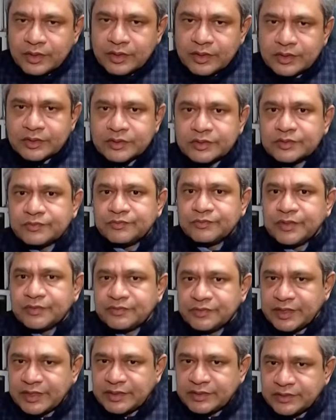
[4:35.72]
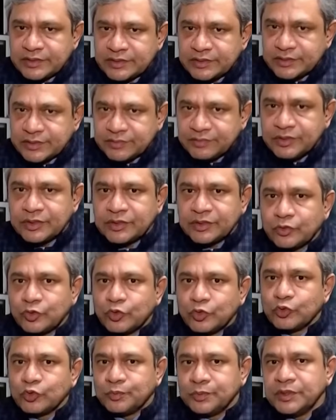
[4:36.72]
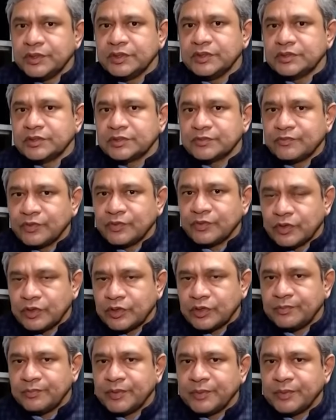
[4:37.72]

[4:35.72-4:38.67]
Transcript: is we have sanctioned 7 crore rupees for